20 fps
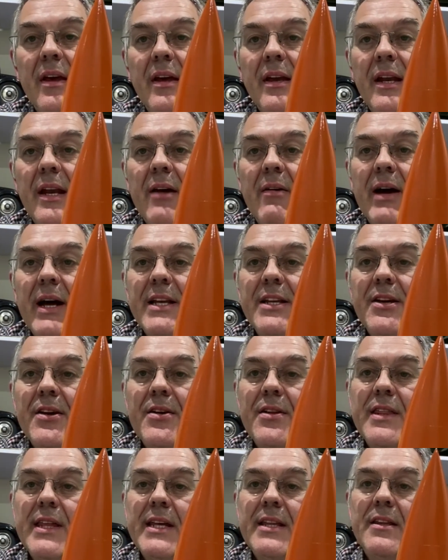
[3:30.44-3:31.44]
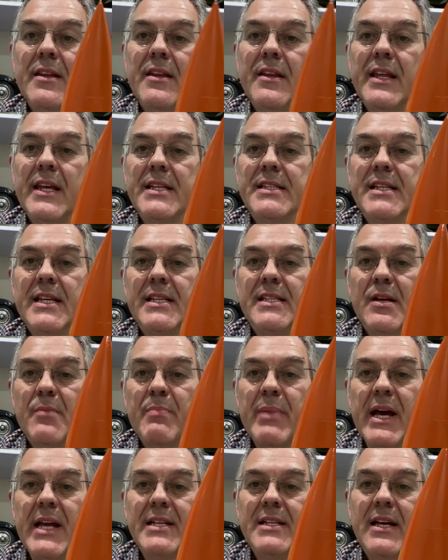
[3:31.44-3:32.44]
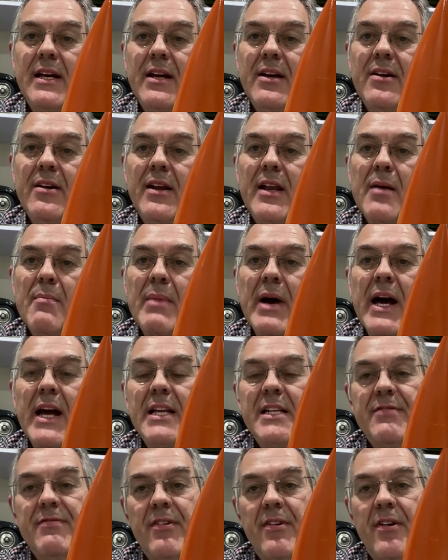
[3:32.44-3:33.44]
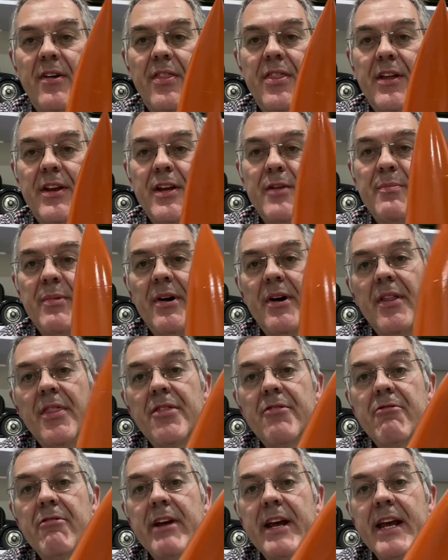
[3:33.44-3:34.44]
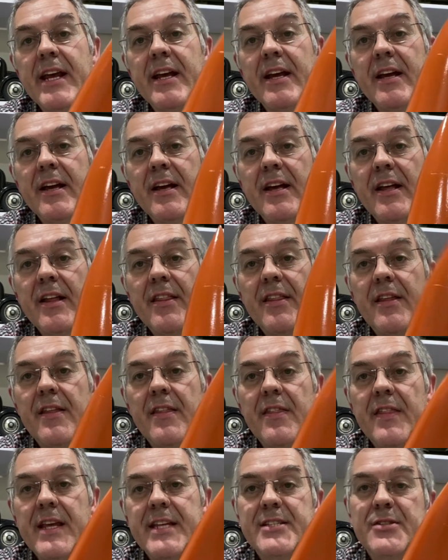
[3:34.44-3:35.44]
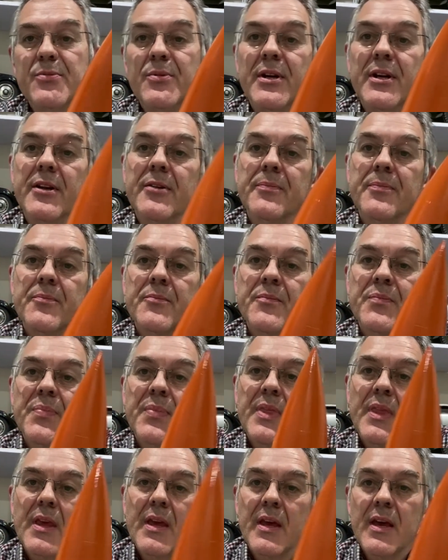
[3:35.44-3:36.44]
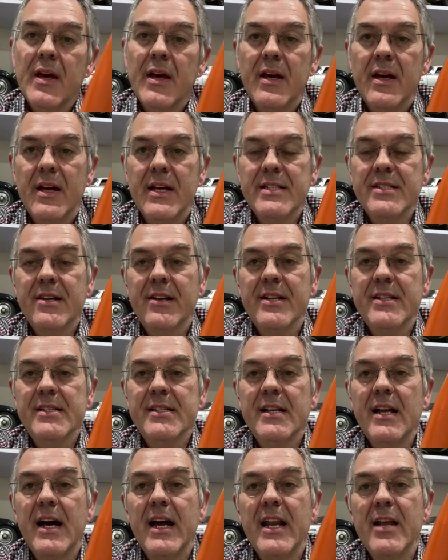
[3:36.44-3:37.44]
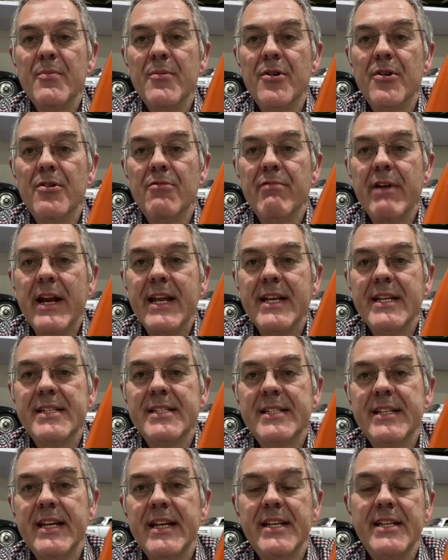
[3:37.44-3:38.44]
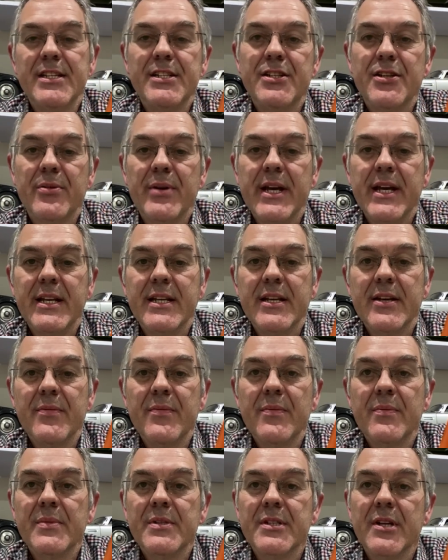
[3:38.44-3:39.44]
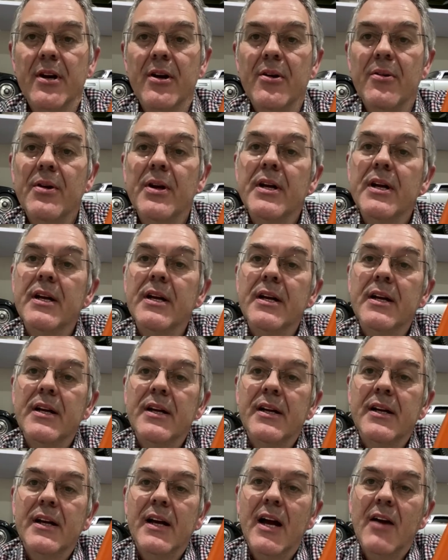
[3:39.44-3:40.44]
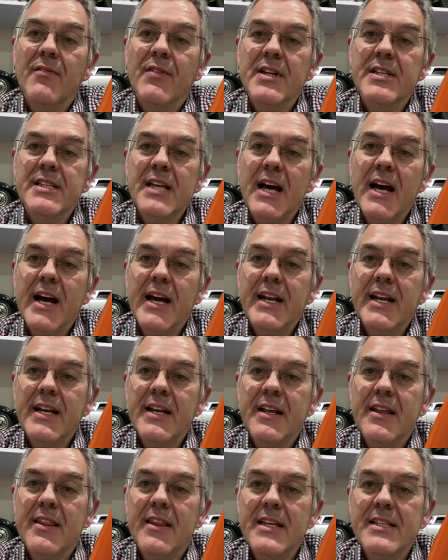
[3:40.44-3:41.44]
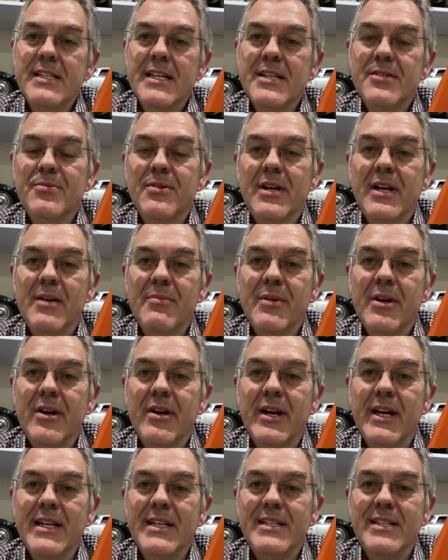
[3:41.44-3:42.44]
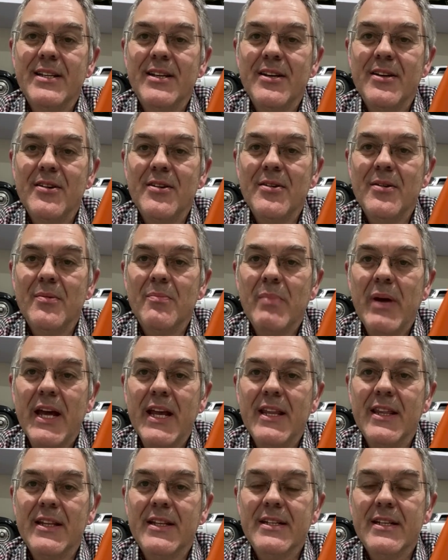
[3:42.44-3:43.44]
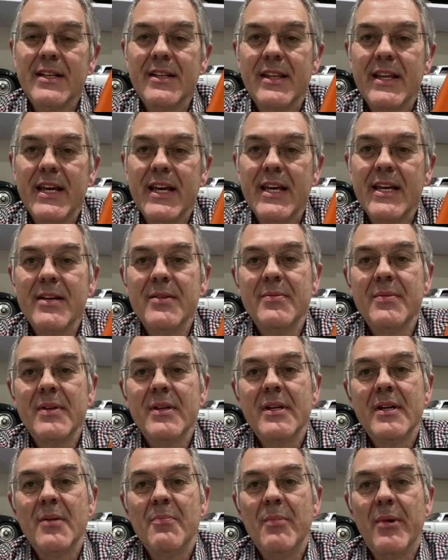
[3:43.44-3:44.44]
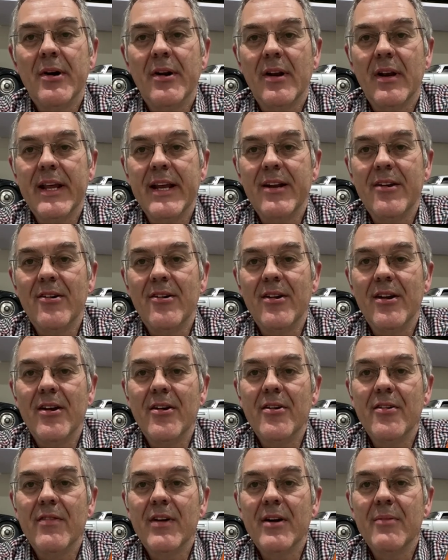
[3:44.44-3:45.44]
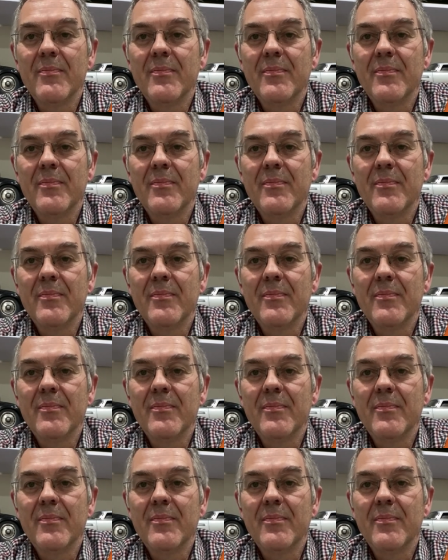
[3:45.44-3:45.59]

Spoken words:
Now, I do think that this is a better colour match for Thunderbird 3 than this one. It's got a slightly more reddish tinge to it. So I've decided this is what I'm going to paint the model in all over.